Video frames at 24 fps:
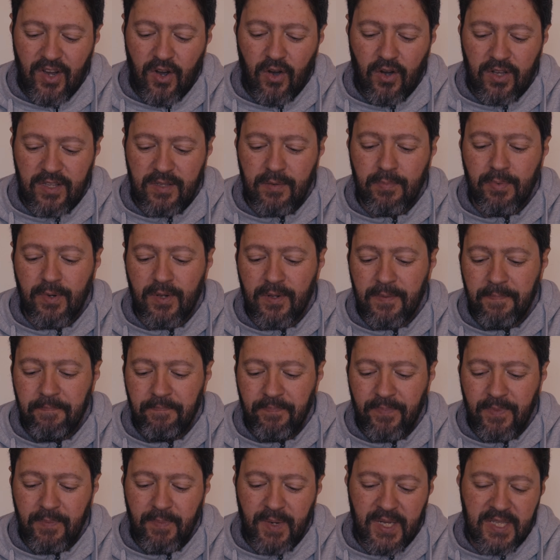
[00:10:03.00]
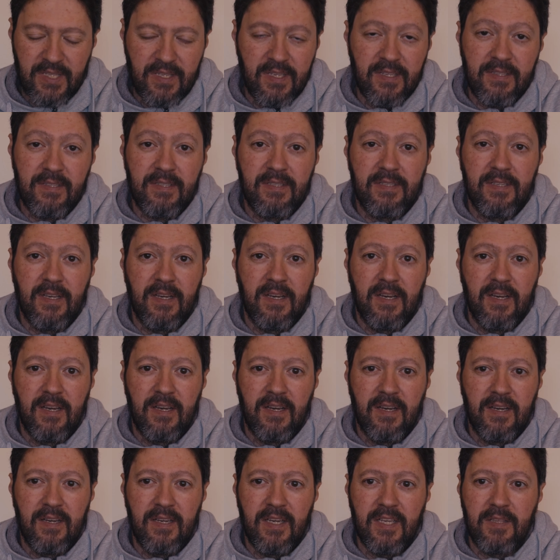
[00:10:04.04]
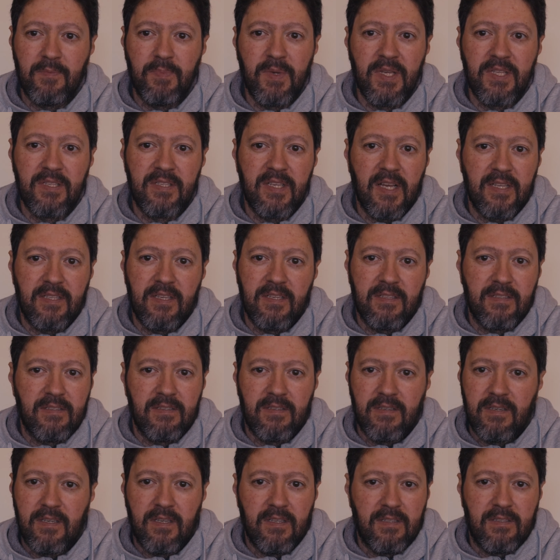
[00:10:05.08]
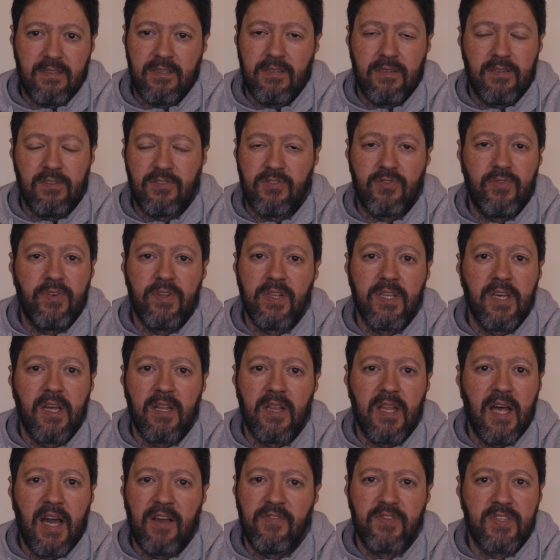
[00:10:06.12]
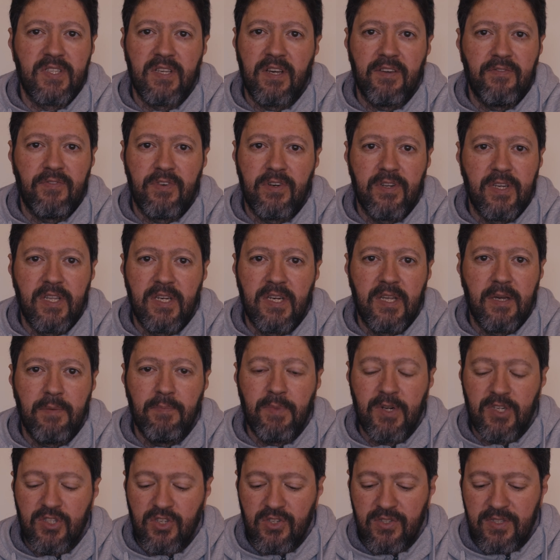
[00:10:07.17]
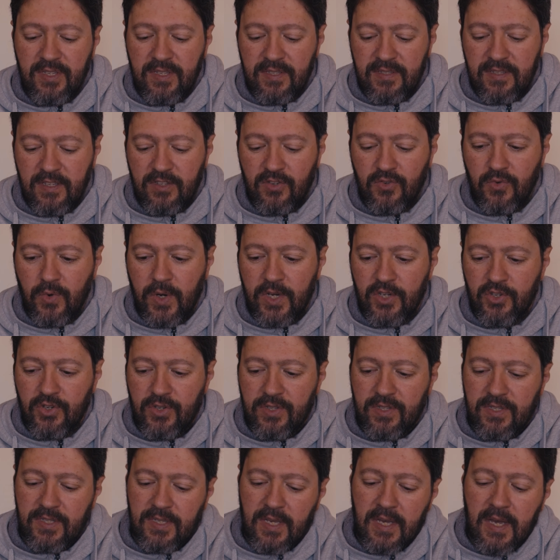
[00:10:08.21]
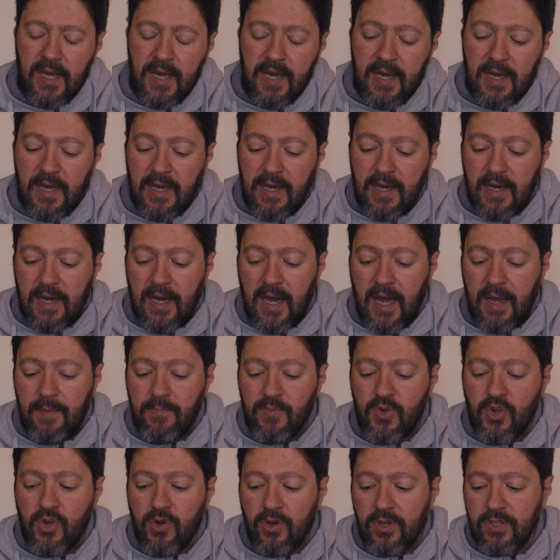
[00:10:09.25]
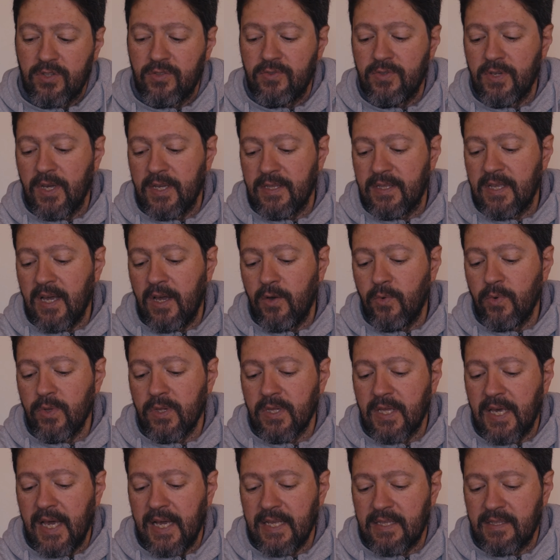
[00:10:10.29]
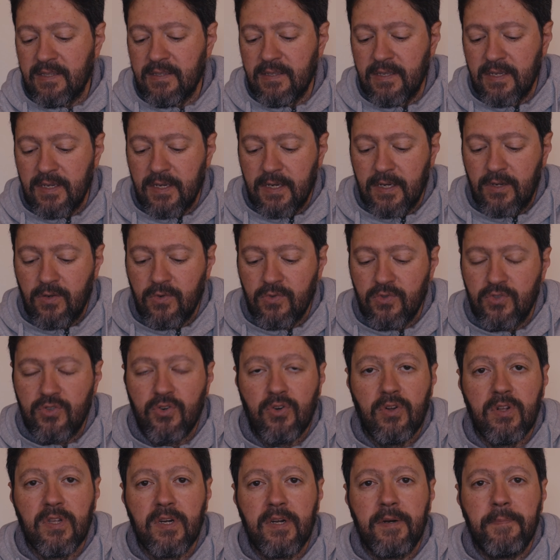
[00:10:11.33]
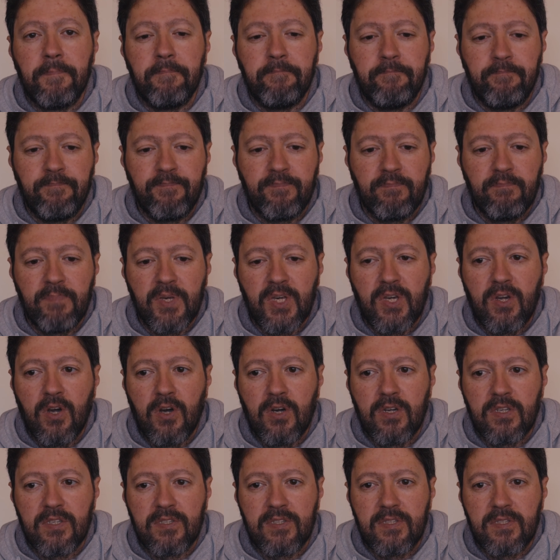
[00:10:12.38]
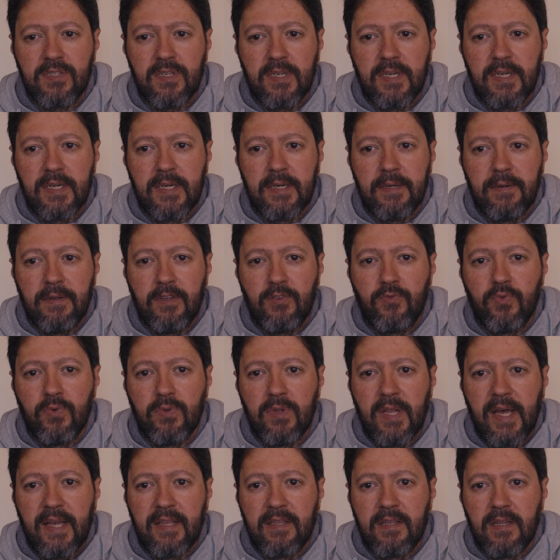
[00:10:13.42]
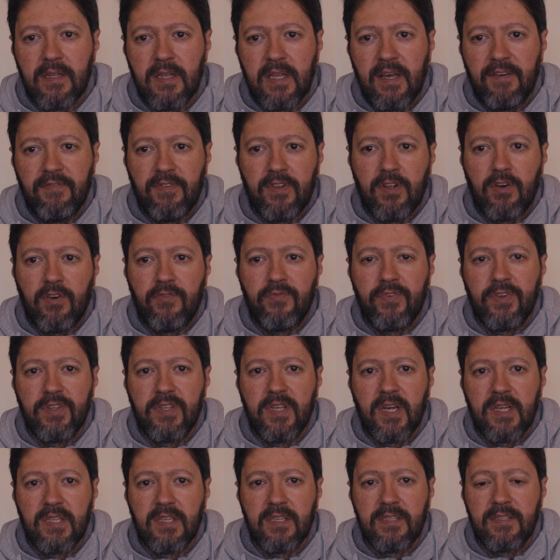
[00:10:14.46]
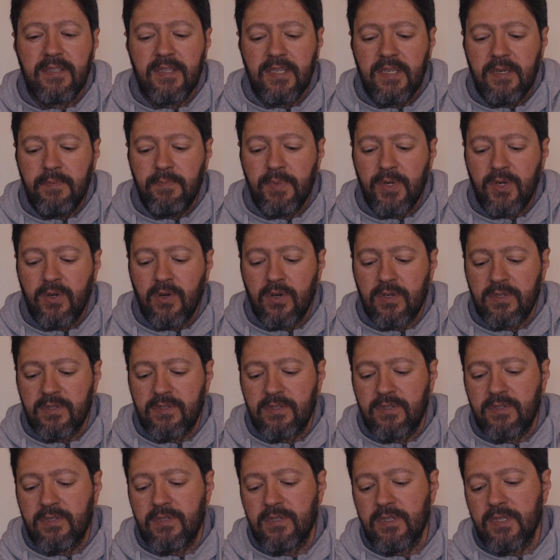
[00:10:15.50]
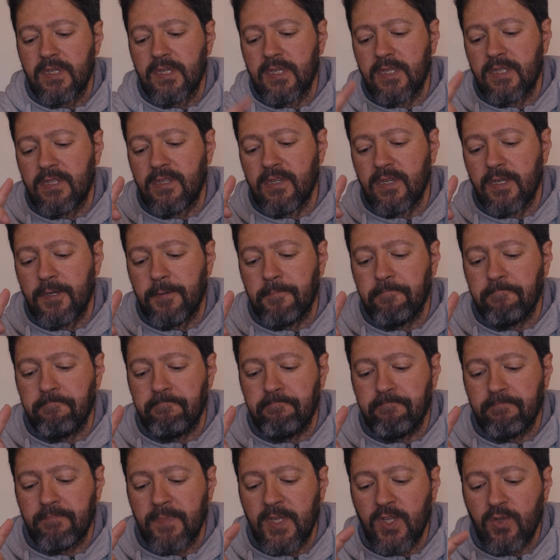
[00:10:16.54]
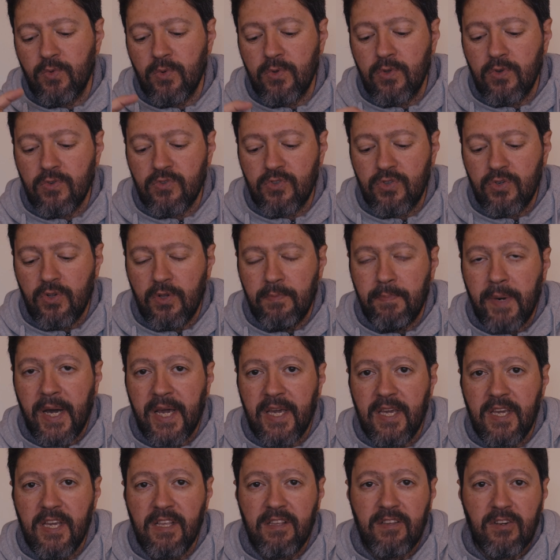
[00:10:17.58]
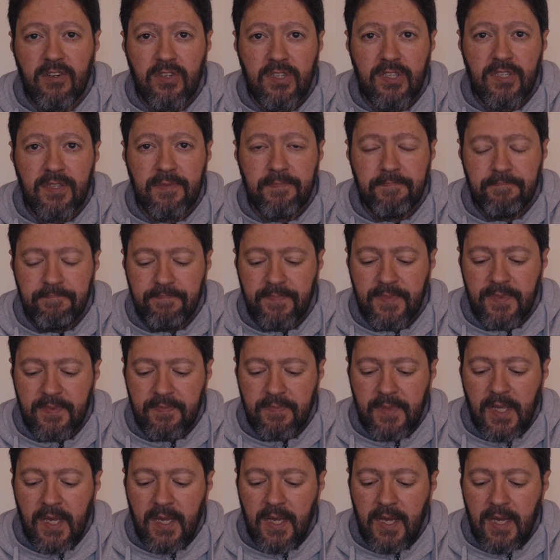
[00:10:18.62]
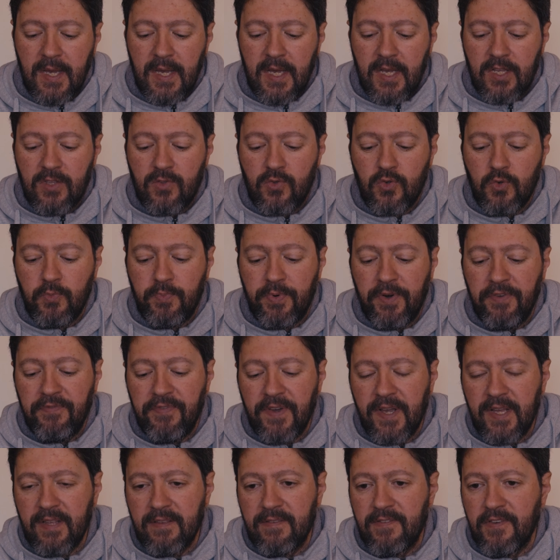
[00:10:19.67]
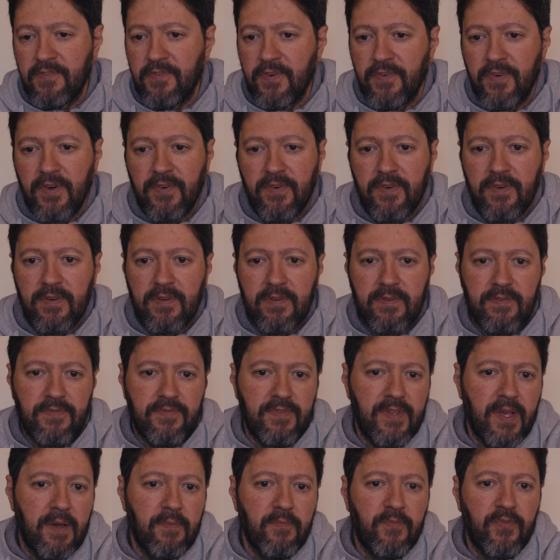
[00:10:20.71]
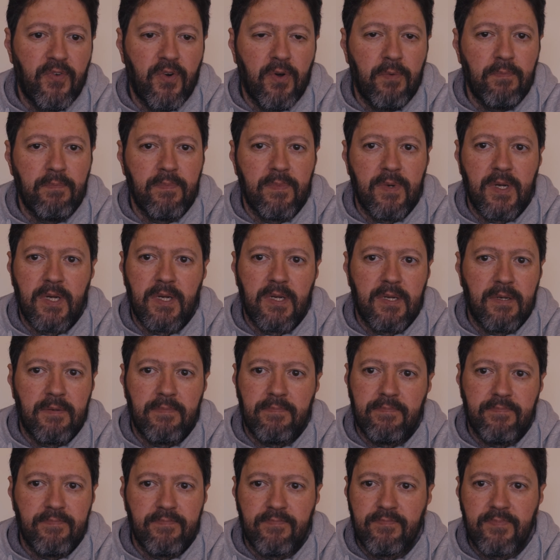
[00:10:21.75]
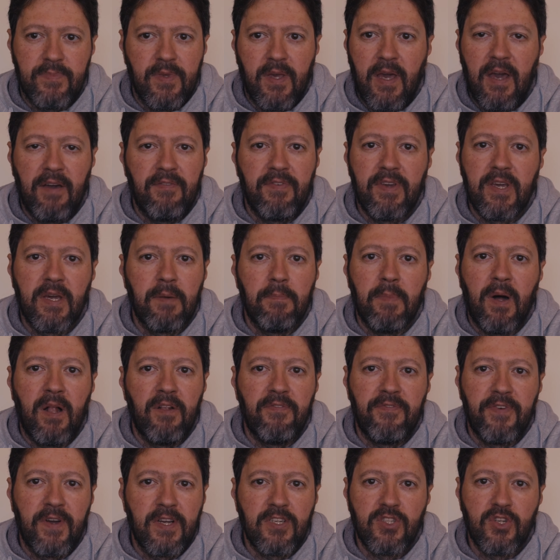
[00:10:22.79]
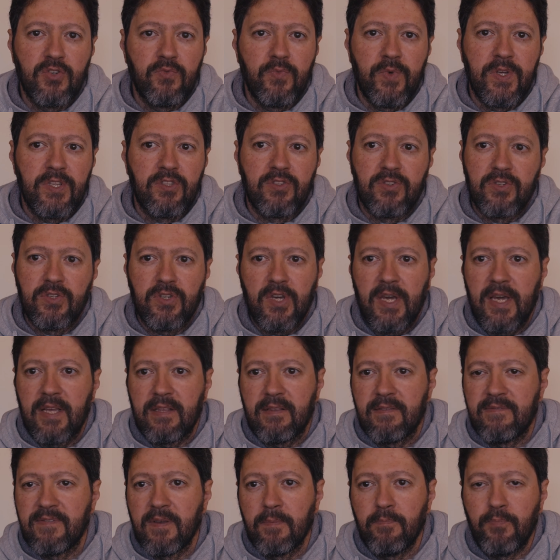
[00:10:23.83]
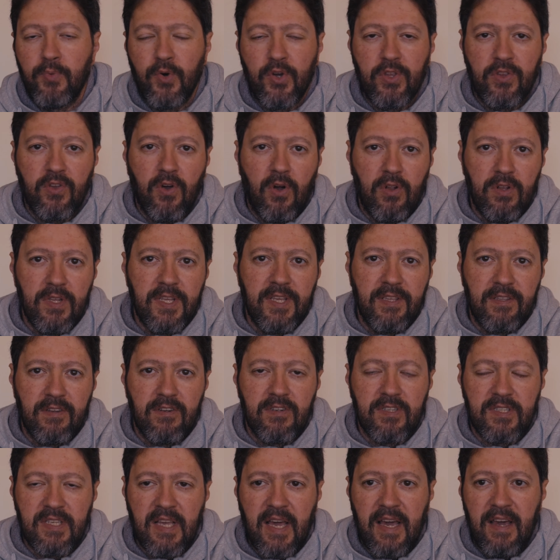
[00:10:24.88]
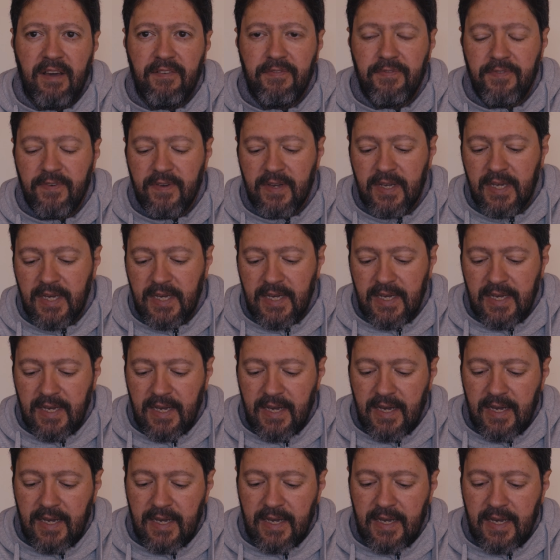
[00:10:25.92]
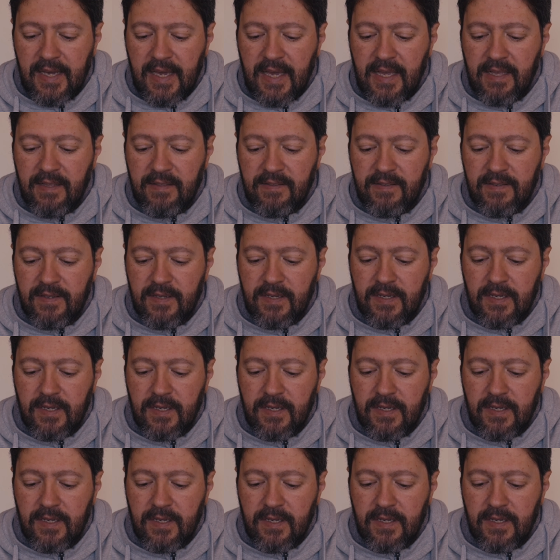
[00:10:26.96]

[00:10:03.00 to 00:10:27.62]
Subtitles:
audible, but it means that it's really a lifesaver in emergency situations. I'm sure that I will get the controller because it will add a level of redundancy, because it will control my heaters to prevent them from having a malfunction, which at some point all heaters have, and